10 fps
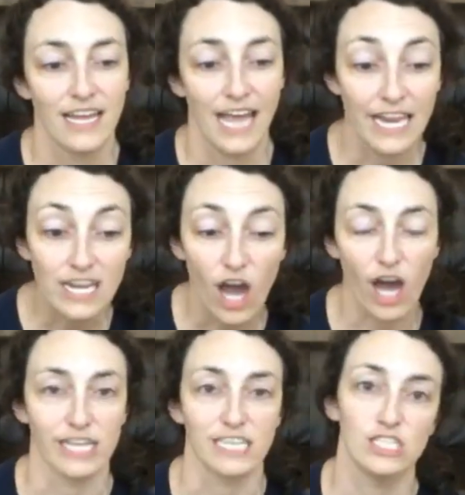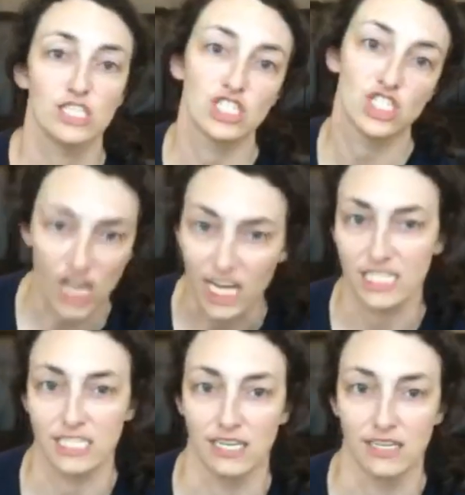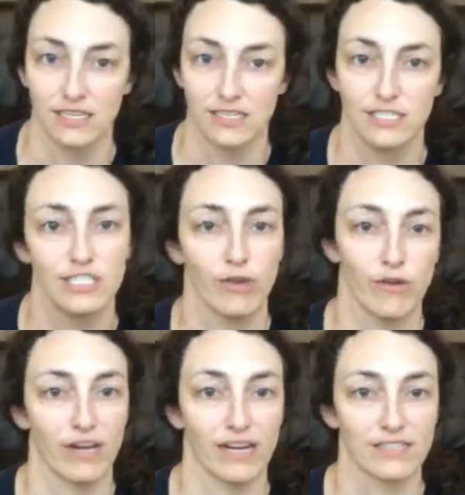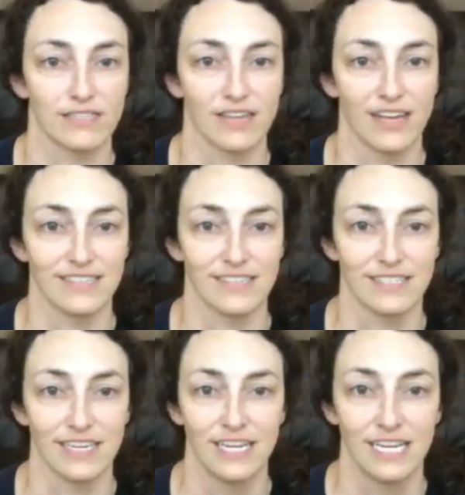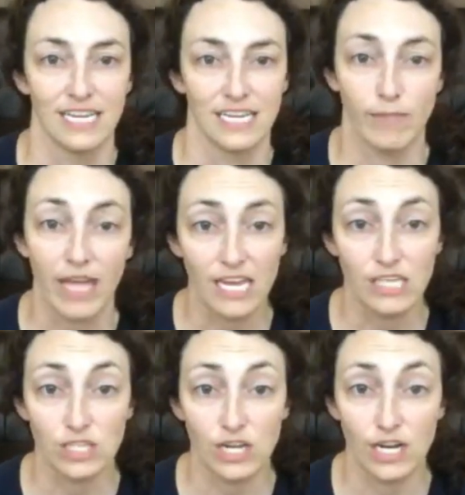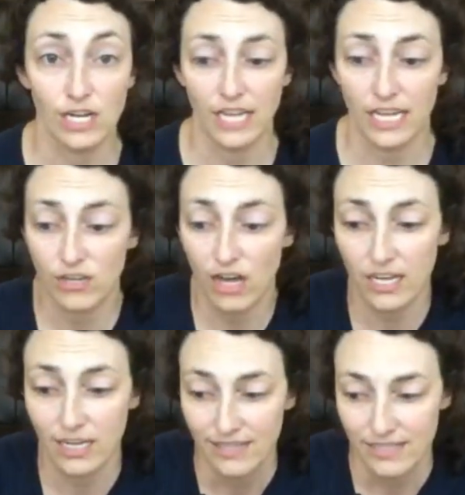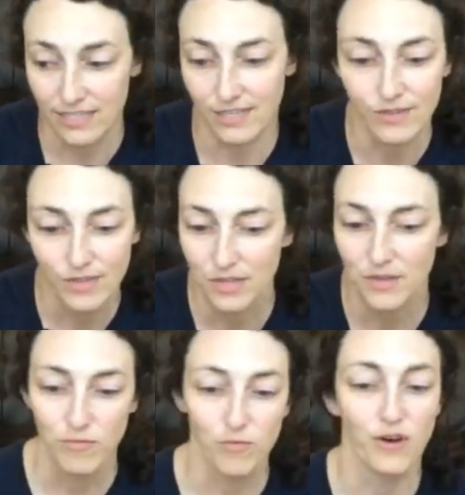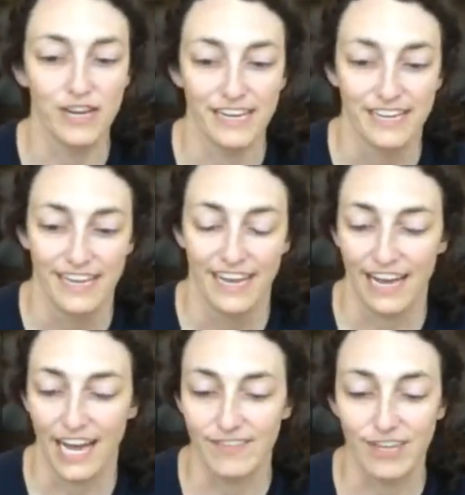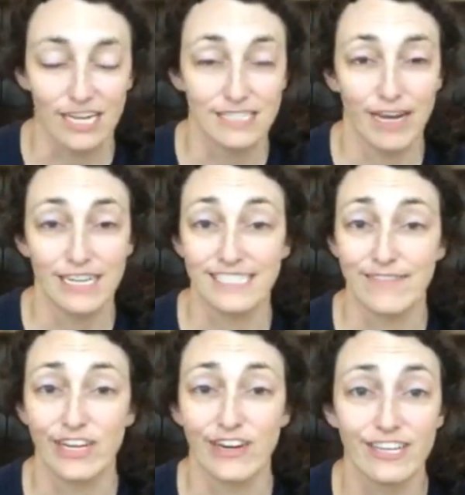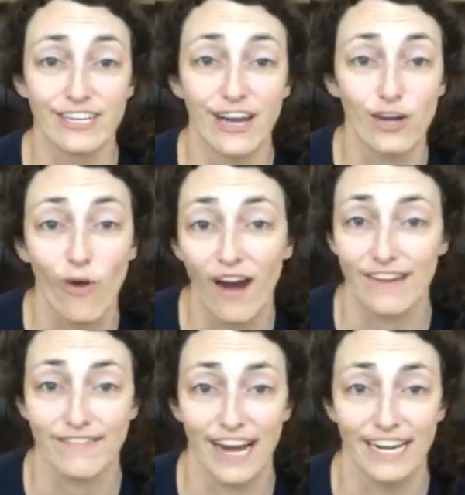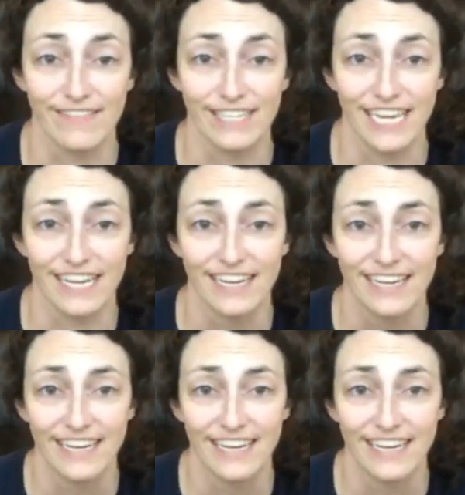and not just doing quad exercises. Making sure that you're not, what I talked about to somebody earlier, you're not quadifying everything,